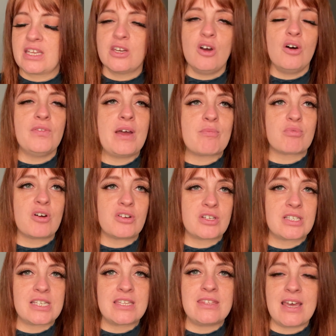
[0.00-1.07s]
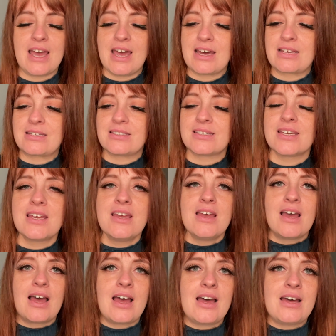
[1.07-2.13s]
they can hold that product in their hand,
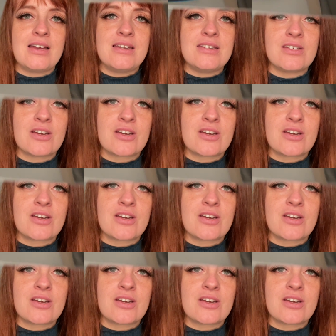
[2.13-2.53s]
and I